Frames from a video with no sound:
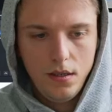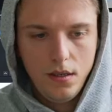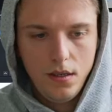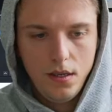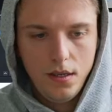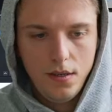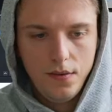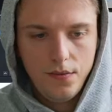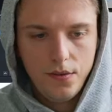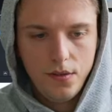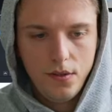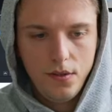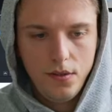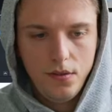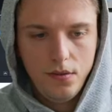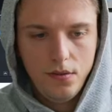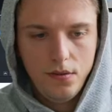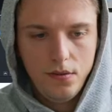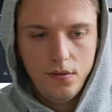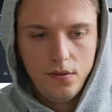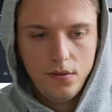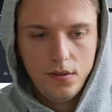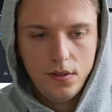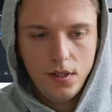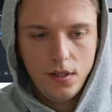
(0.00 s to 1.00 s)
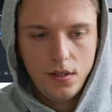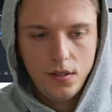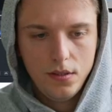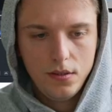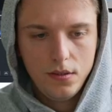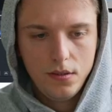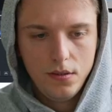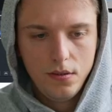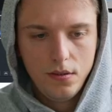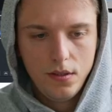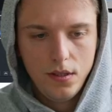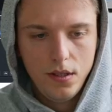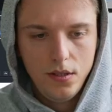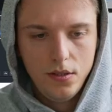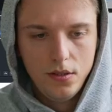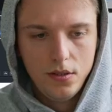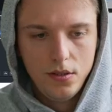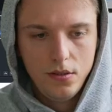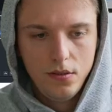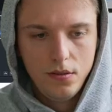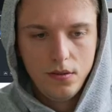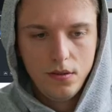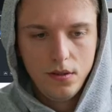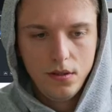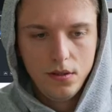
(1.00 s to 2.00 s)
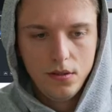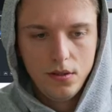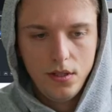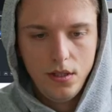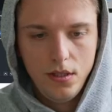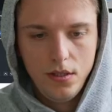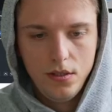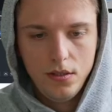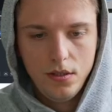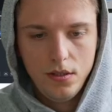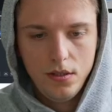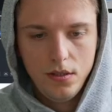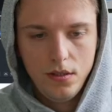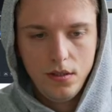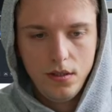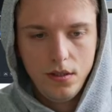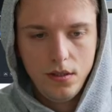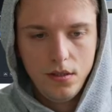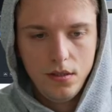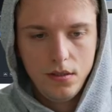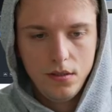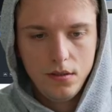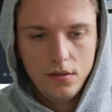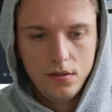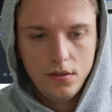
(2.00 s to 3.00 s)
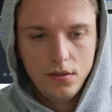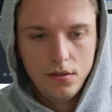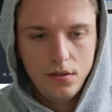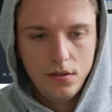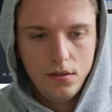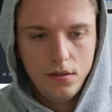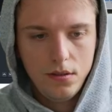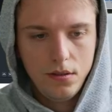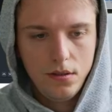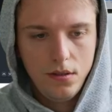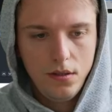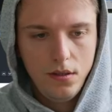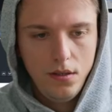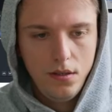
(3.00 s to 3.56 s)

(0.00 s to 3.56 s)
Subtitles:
After you set this location, you cannot change it. Yeah, sure.